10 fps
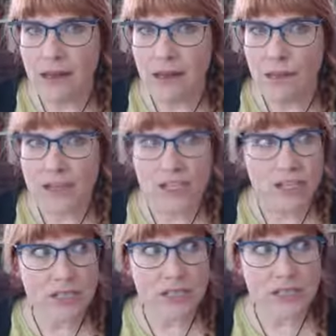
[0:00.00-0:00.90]
which
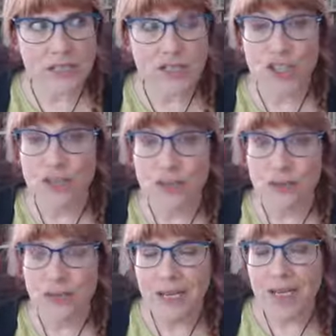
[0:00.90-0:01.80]
is
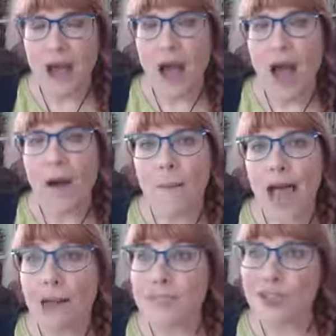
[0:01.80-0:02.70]
June,
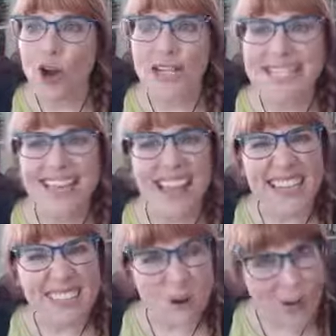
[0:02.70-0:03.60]
I'm starting to get lots
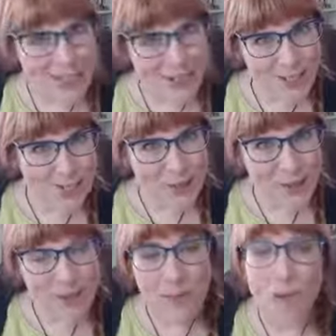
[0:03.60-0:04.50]
of questions from
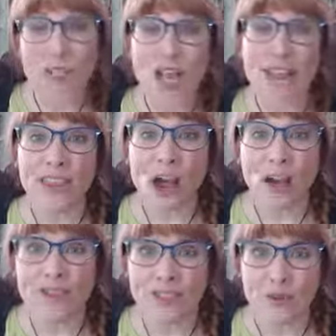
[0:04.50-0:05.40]
people, which I
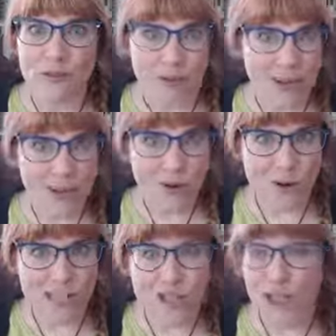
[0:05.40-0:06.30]
love. So if you've got a
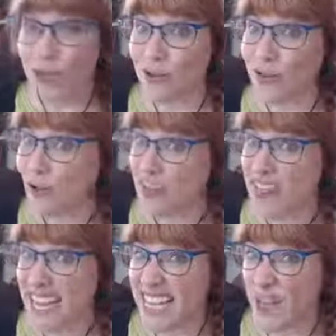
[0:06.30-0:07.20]
question or a
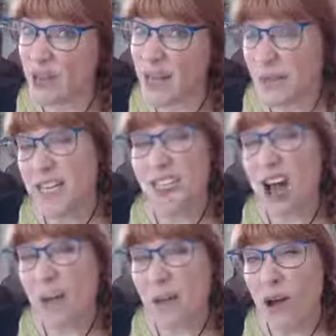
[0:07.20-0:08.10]
thing that you'd like me to talk
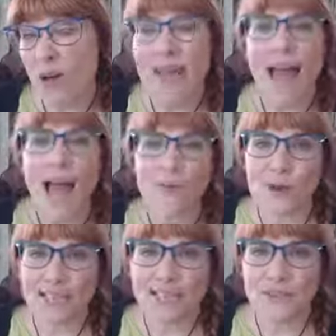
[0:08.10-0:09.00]
about on one of
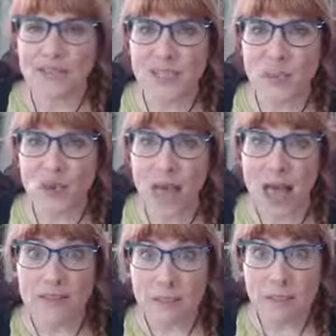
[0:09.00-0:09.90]
these Facebook
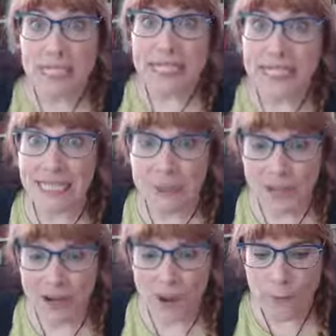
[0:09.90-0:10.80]
Lives, please let me
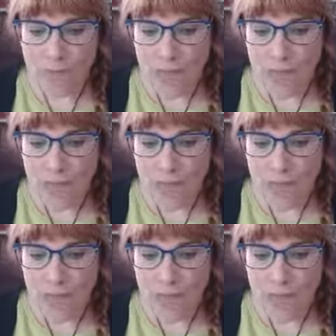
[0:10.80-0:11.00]
know.